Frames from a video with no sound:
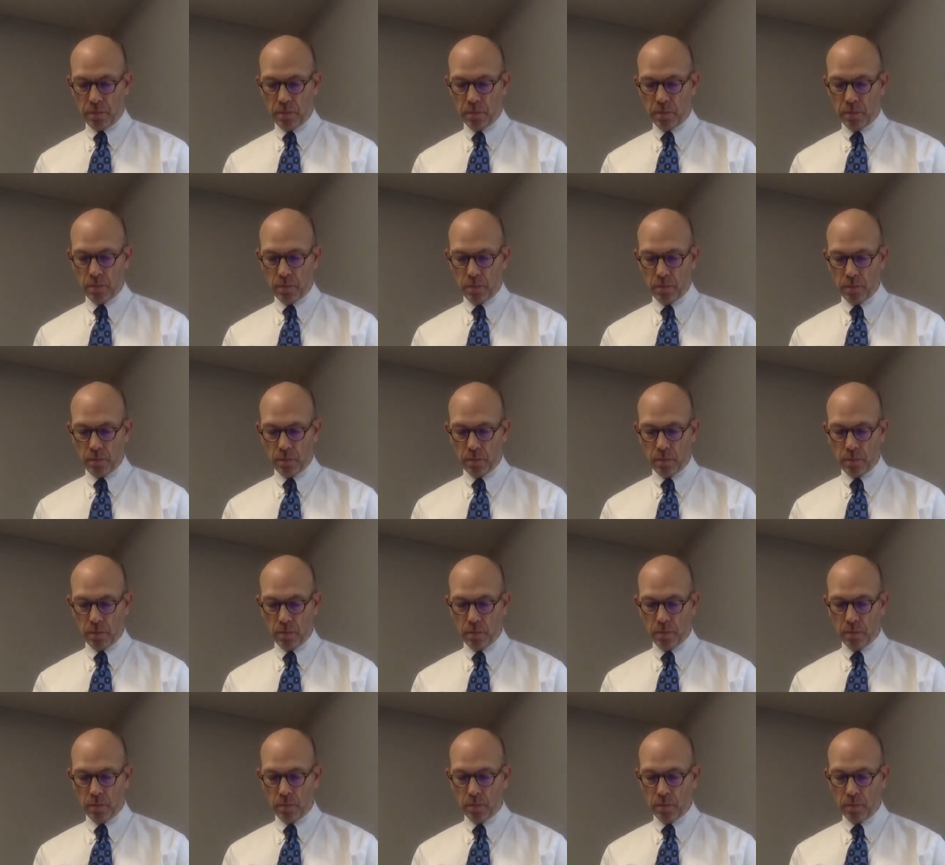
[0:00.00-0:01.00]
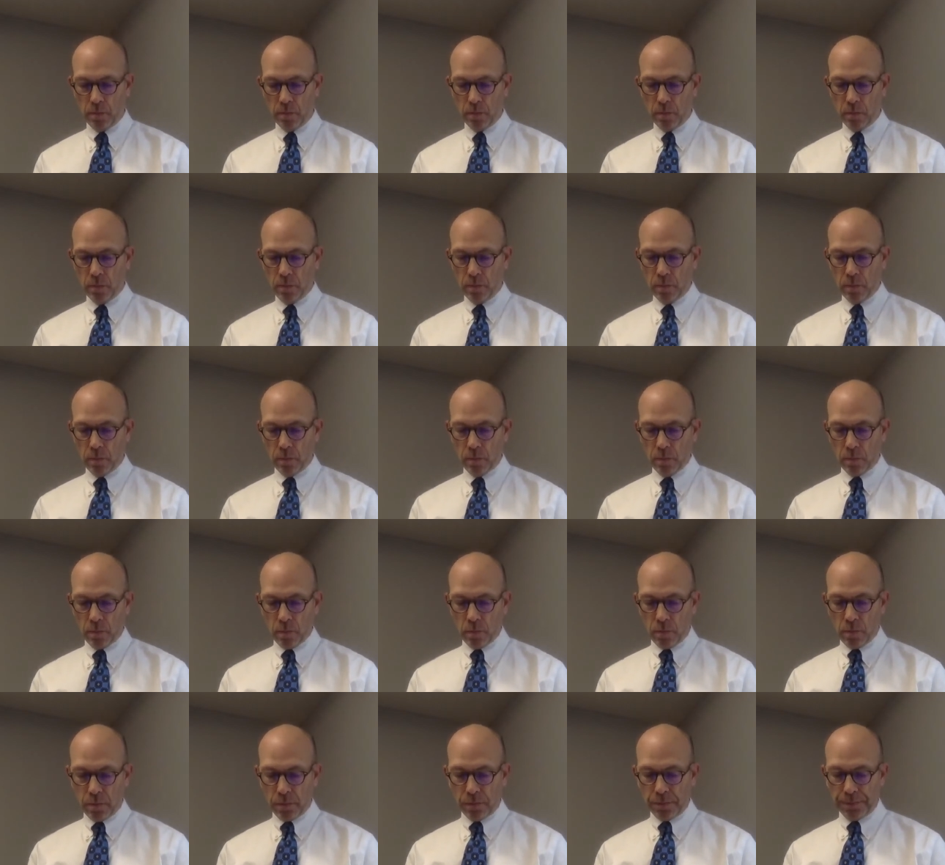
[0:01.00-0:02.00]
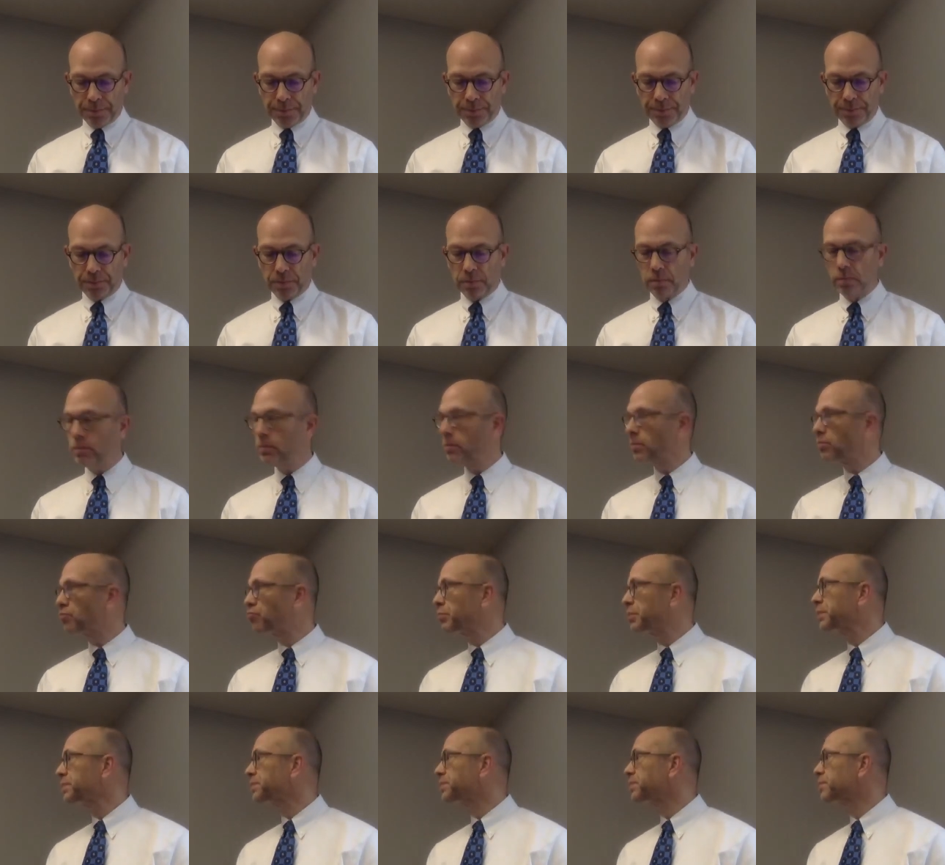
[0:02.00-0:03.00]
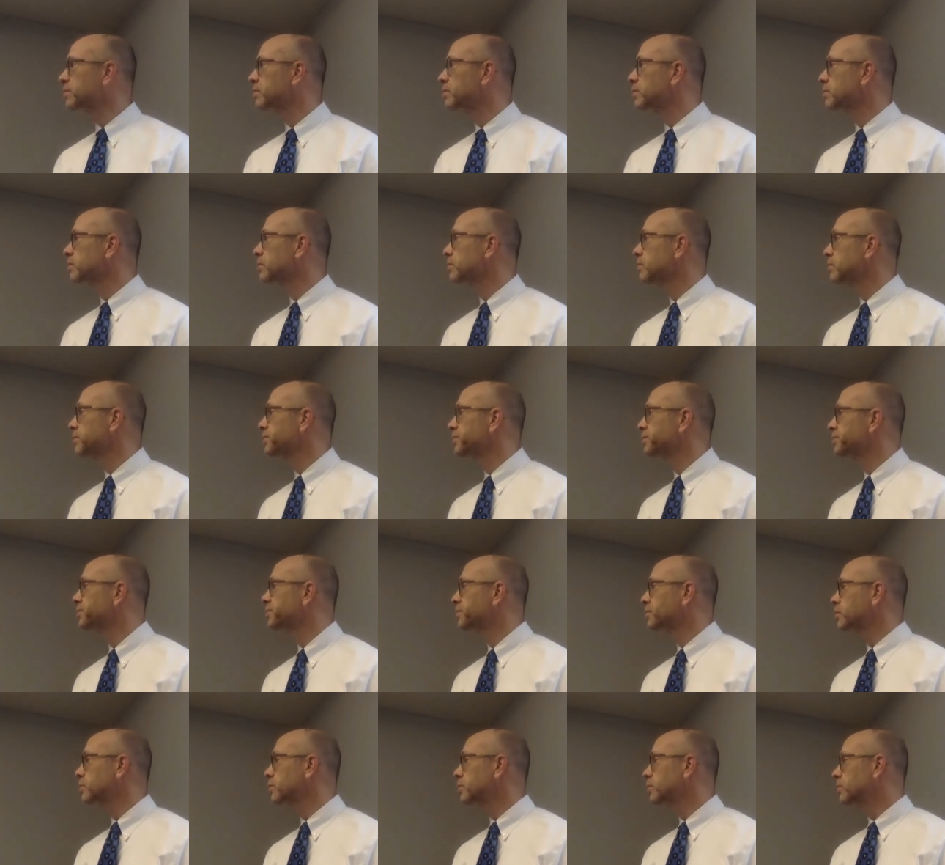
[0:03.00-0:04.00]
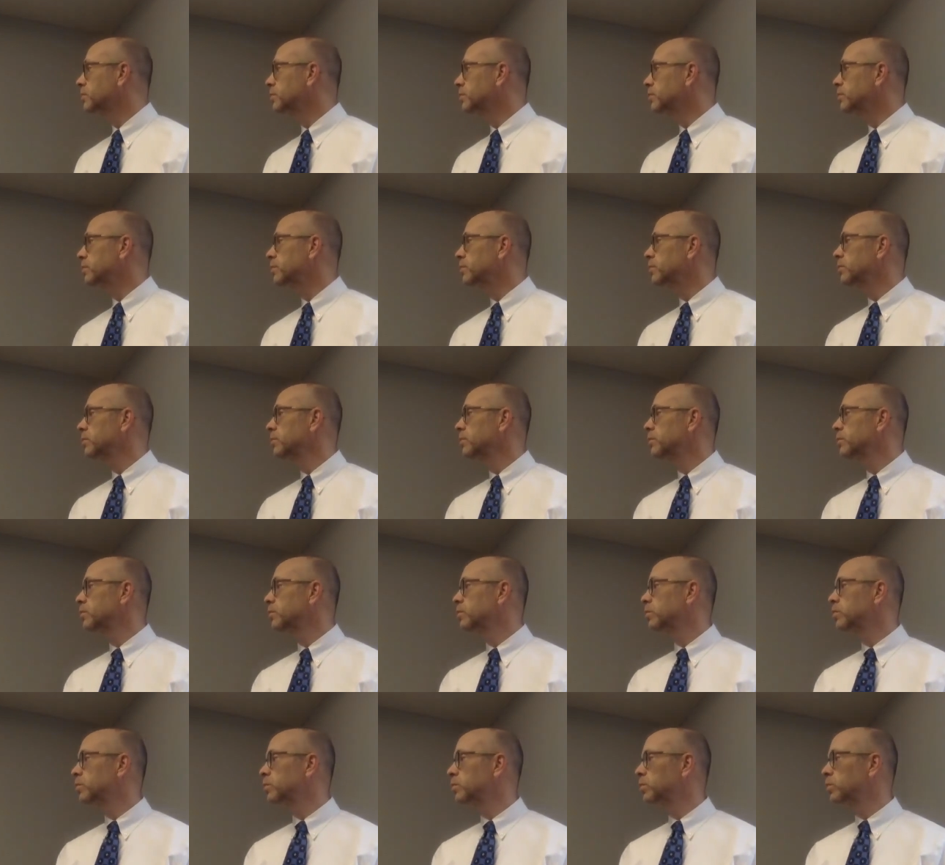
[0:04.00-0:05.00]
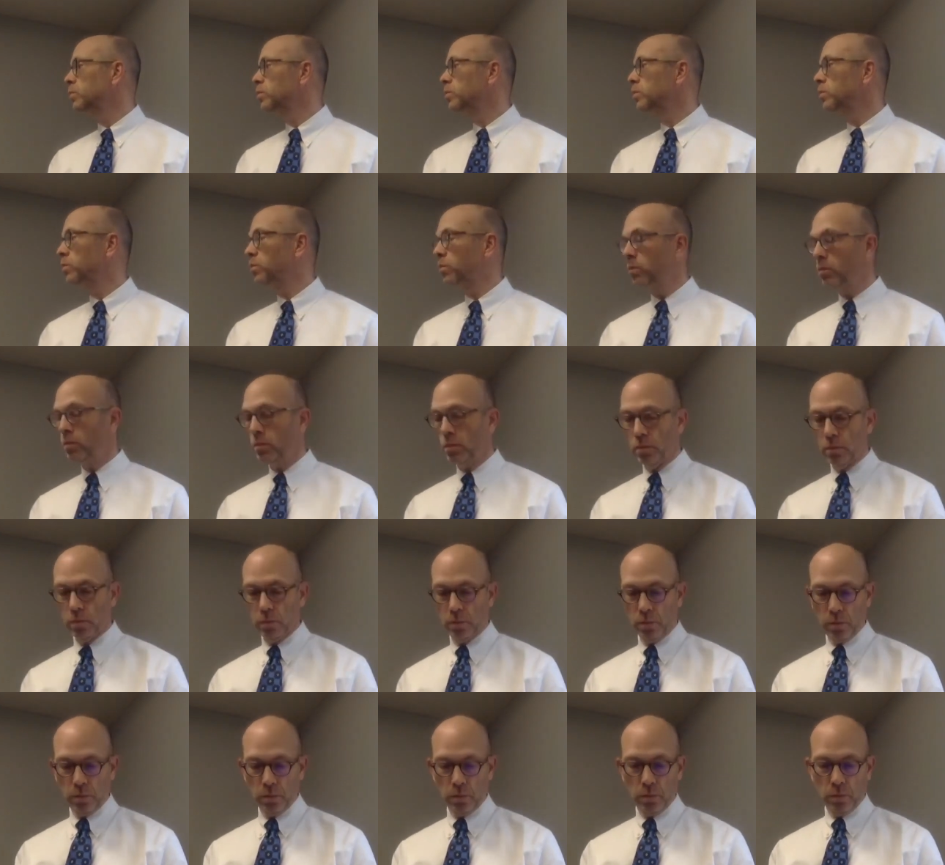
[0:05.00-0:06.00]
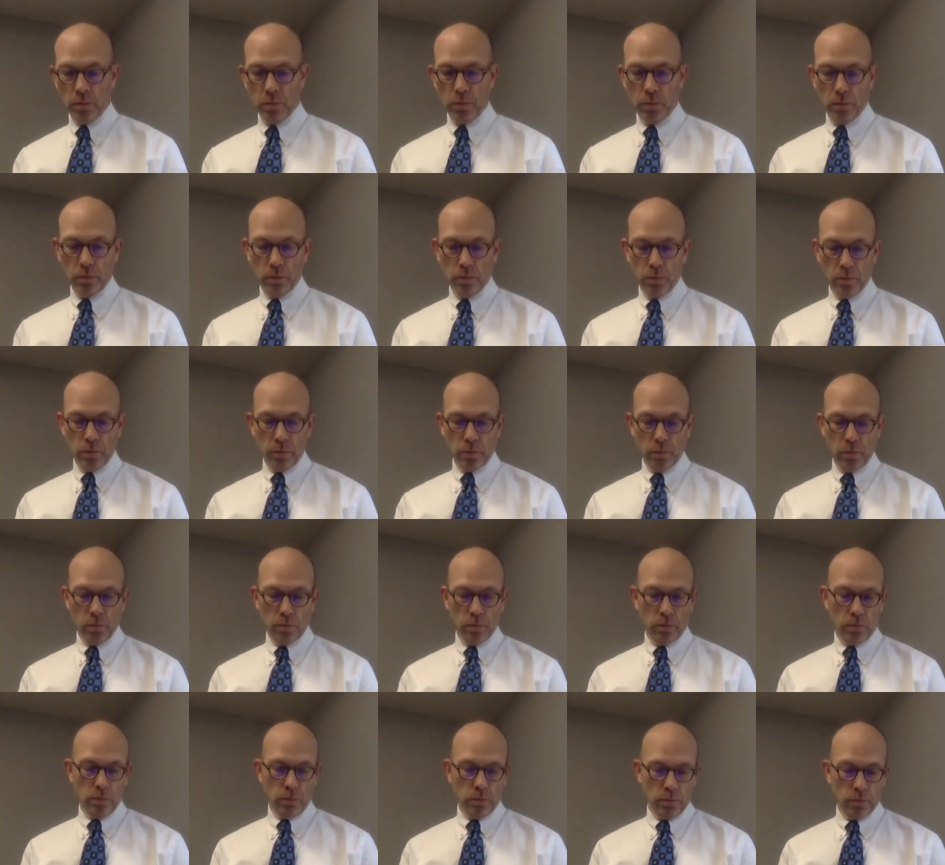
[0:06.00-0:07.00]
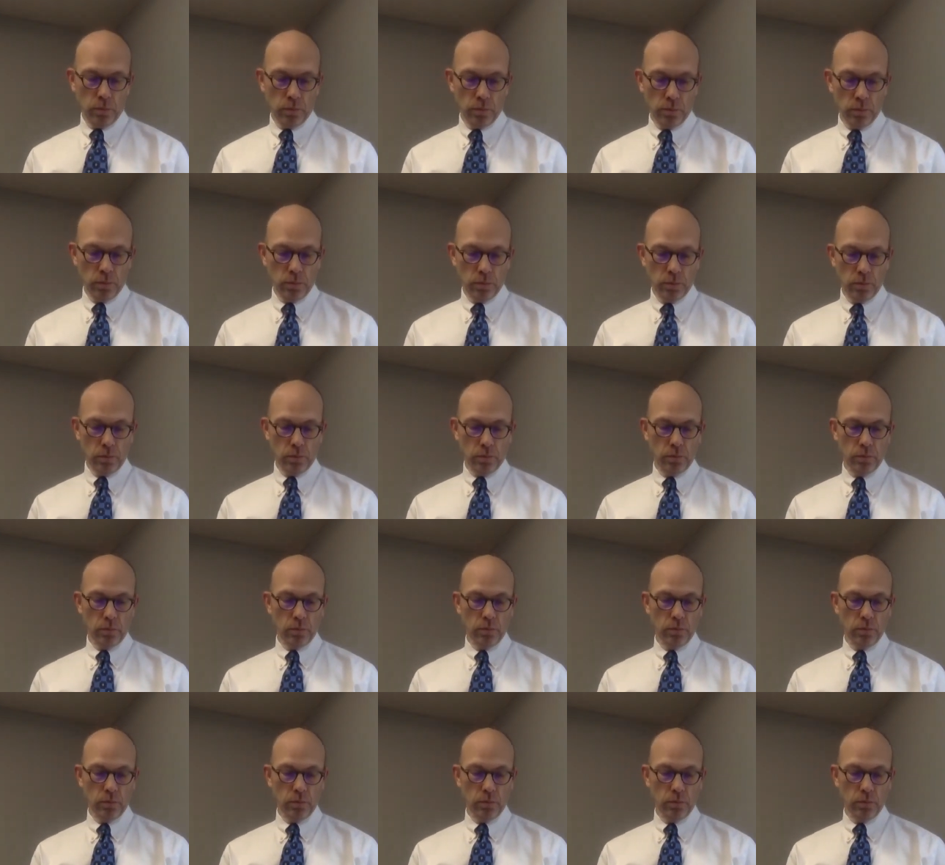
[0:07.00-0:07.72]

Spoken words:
(silence)